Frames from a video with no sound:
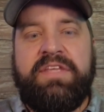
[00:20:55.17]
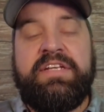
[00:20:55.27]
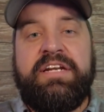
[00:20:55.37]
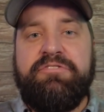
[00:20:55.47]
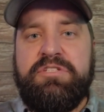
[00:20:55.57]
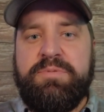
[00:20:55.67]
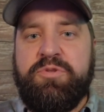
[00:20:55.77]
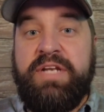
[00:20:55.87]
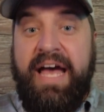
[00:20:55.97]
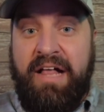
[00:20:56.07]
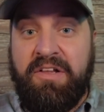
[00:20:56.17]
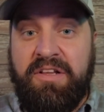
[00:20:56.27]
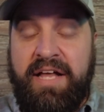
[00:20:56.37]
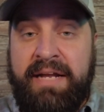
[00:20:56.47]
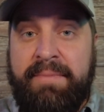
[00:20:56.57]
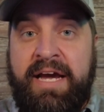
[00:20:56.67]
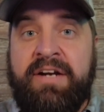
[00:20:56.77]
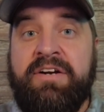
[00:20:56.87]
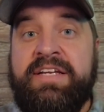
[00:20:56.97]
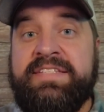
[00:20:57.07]
The difference between alkaline
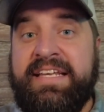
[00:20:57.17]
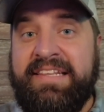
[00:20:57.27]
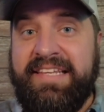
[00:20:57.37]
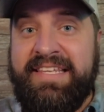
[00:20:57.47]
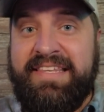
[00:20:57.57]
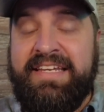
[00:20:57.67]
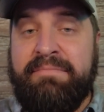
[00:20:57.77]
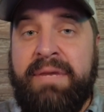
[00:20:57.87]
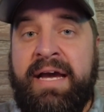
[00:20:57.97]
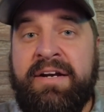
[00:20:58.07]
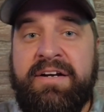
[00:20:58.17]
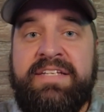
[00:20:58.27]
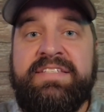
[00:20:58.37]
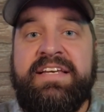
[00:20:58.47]
batteries and lithium batteries